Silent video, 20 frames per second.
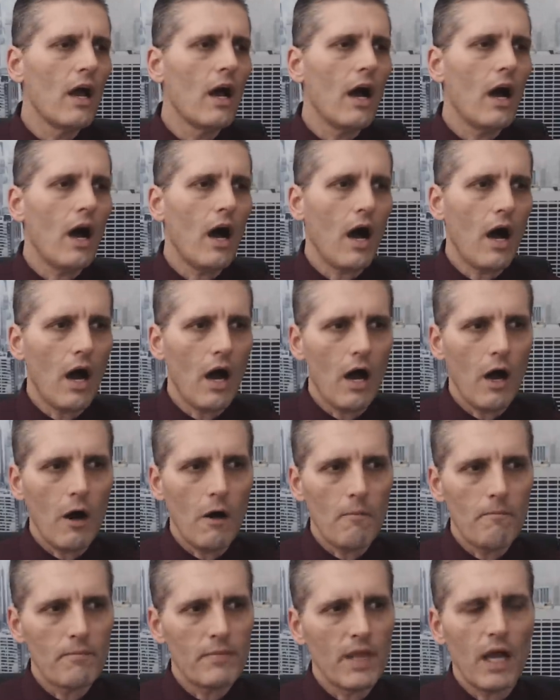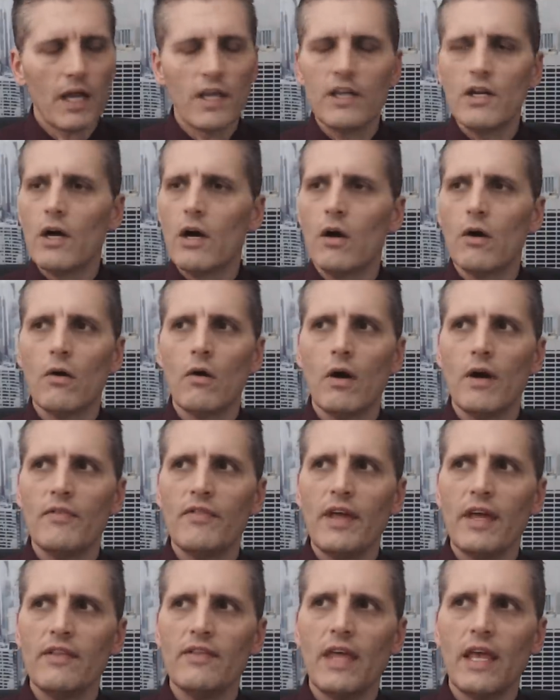Um, you know, they,
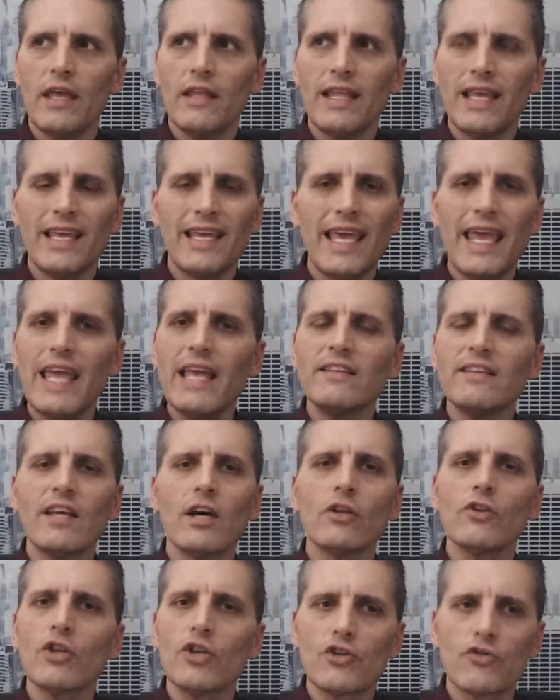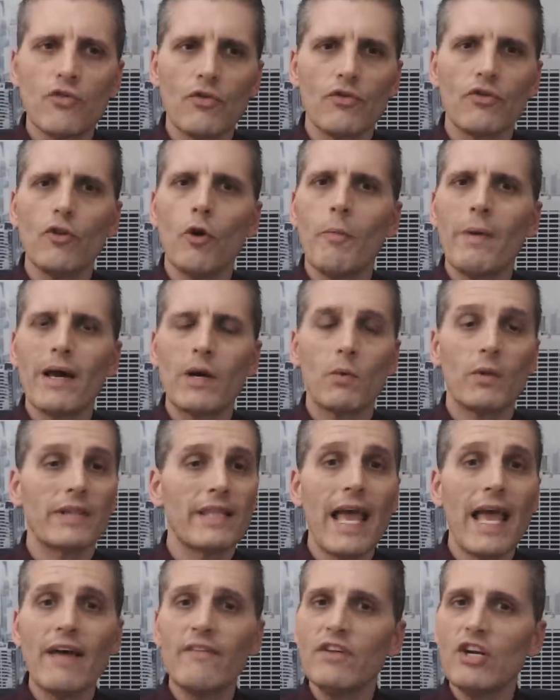they, they can't tell the truth no matter what. They
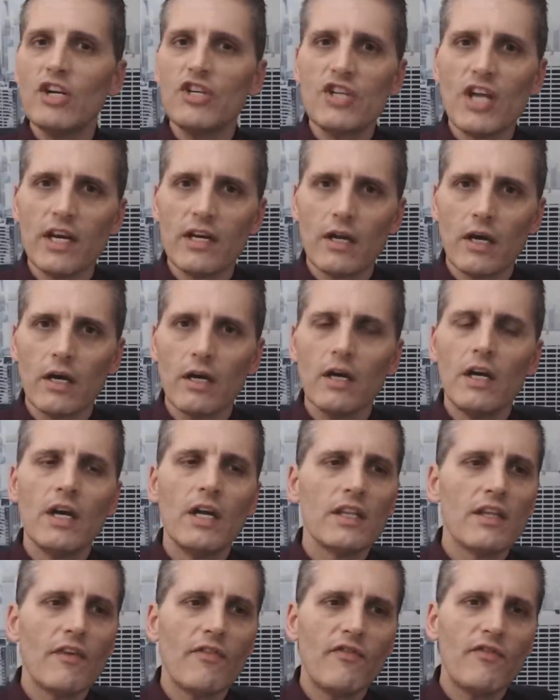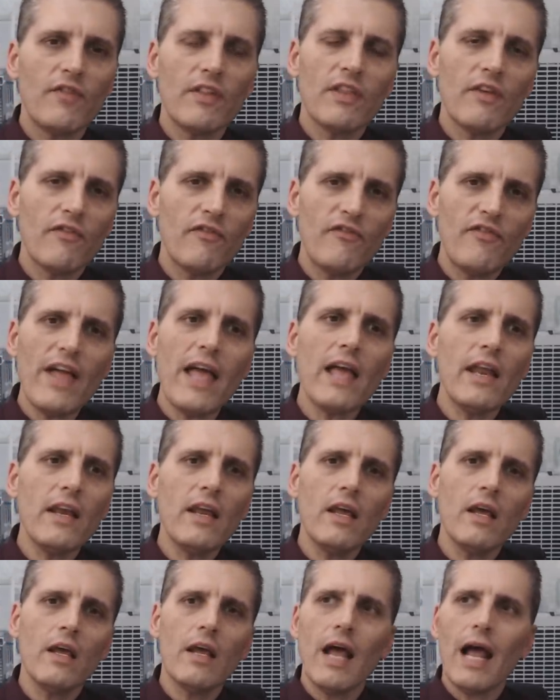have an agenda. The, the Fed
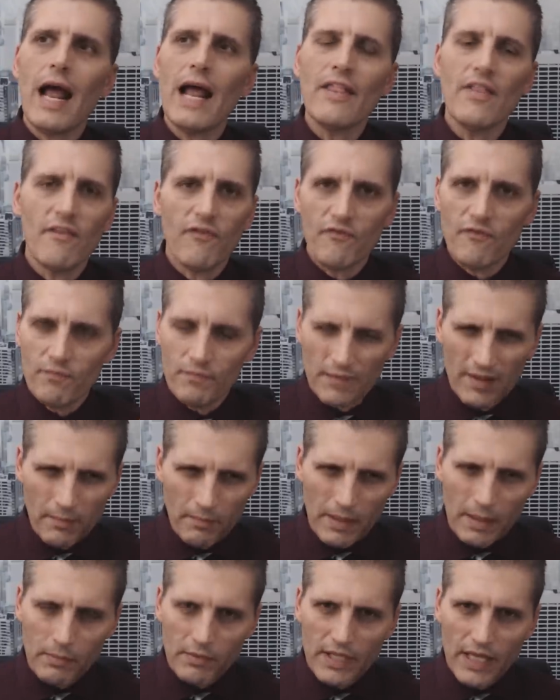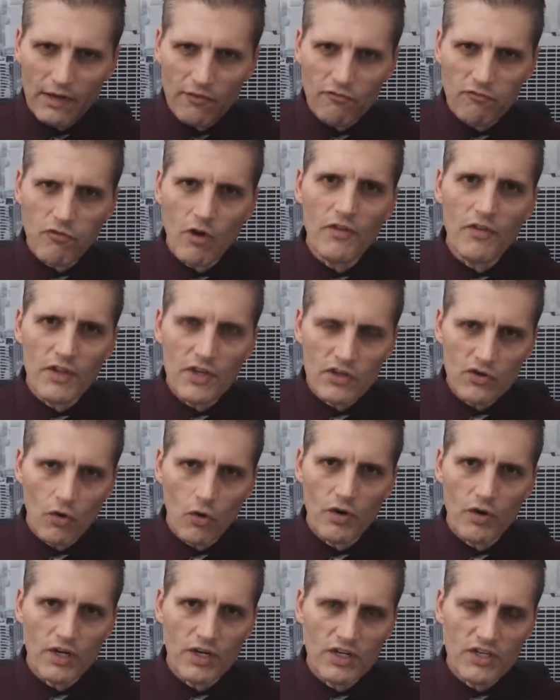and the, the people that run this
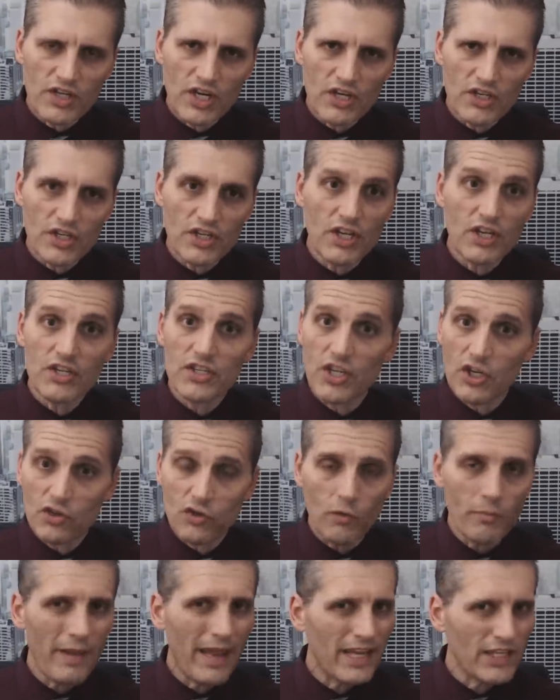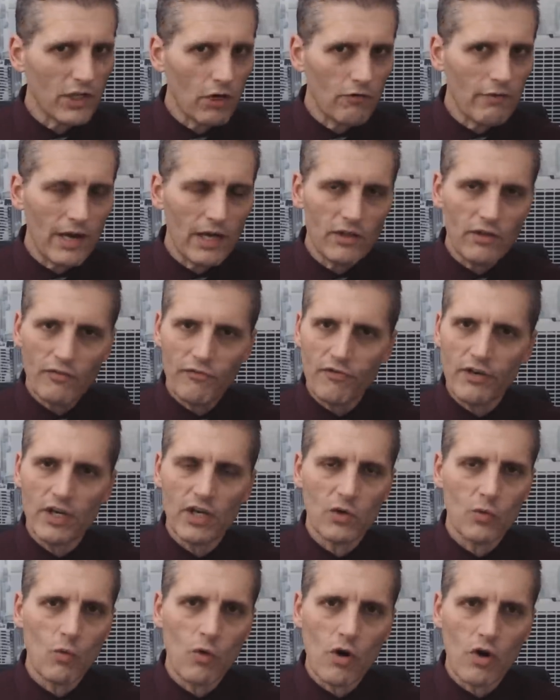organization, their central banks around the freaking
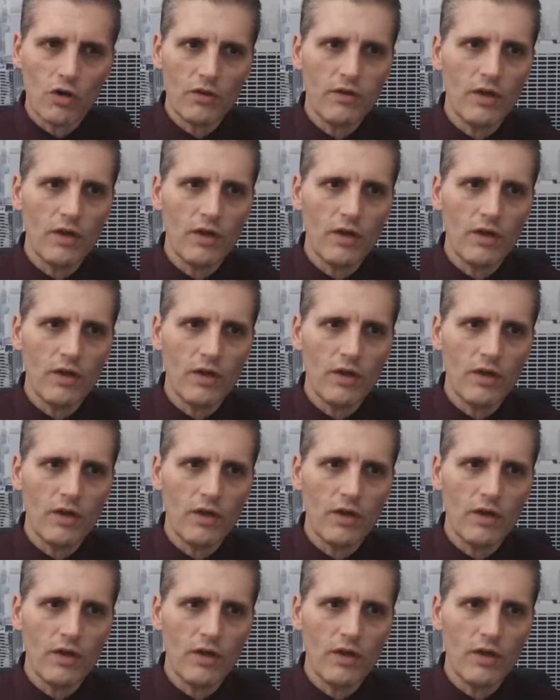world,